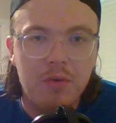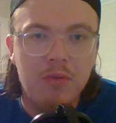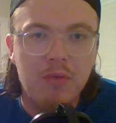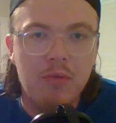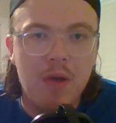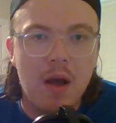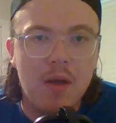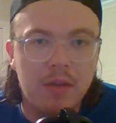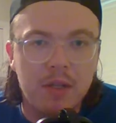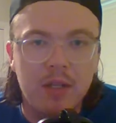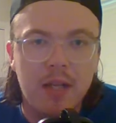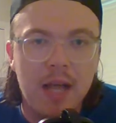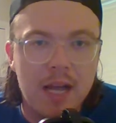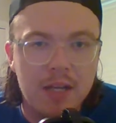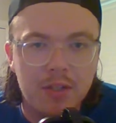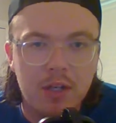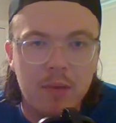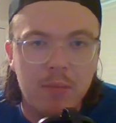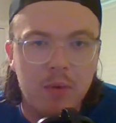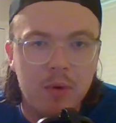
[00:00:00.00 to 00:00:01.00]
throughout the
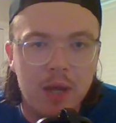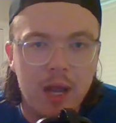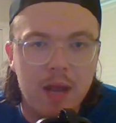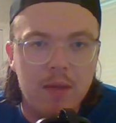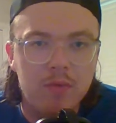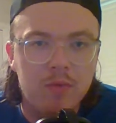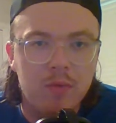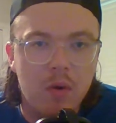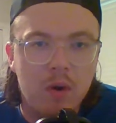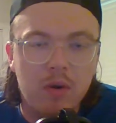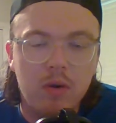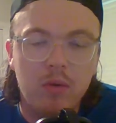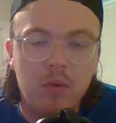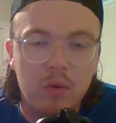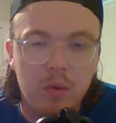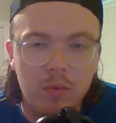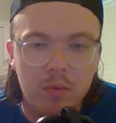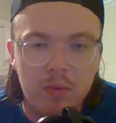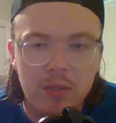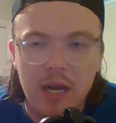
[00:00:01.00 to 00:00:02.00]
last couple games while
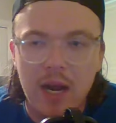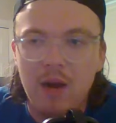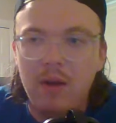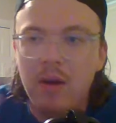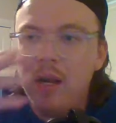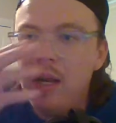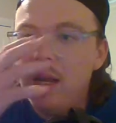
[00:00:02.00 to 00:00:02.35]
Killorn was out.